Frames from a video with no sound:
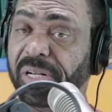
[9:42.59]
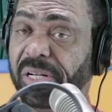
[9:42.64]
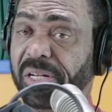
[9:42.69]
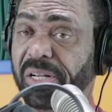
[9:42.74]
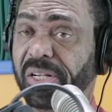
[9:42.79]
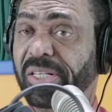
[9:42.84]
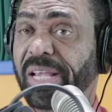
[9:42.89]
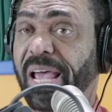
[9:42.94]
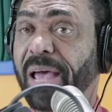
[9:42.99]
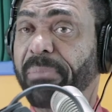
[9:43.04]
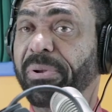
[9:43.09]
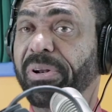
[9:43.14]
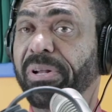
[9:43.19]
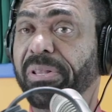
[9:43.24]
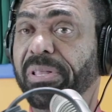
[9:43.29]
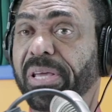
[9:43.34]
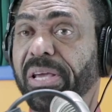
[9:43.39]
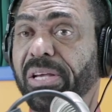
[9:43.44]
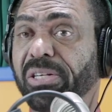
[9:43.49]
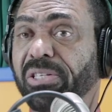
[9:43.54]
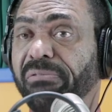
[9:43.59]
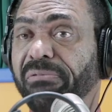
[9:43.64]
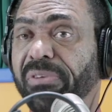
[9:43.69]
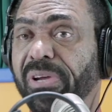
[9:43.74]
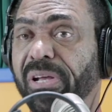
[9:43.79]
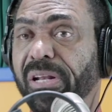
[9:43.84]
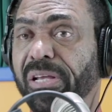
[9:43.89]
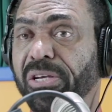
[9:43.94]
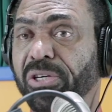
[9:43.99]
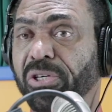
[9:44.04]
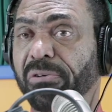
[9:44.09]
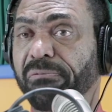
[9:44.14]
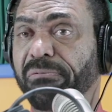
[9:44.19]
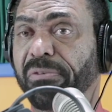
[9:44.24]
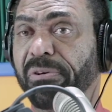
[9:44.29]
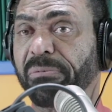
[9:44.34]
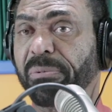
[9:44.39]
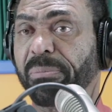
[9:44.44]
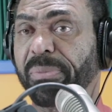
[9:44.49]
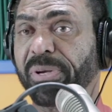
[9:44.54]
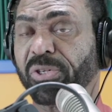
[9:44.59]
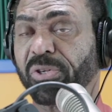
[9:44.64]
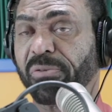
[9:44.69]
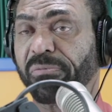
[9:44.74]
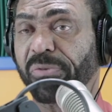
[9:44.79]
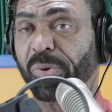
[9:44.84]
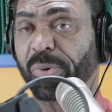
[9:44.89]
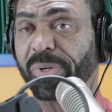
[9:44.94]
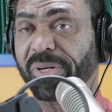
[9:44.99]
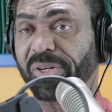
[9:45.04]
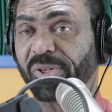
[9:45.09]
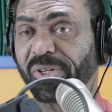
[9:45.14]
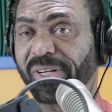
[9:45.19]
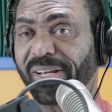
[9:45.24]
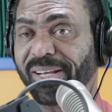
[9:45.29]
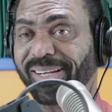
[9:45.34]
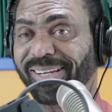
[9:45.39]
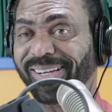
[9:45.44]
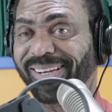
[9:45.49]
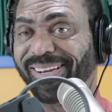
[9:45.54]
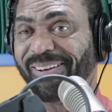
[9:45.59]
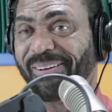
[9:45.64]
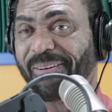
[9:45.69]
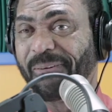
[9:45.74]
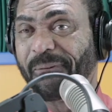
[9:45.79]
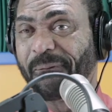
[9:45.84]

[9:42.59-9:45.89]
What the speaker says: Did this happen in the case of the Galicia, for the best of your understanding?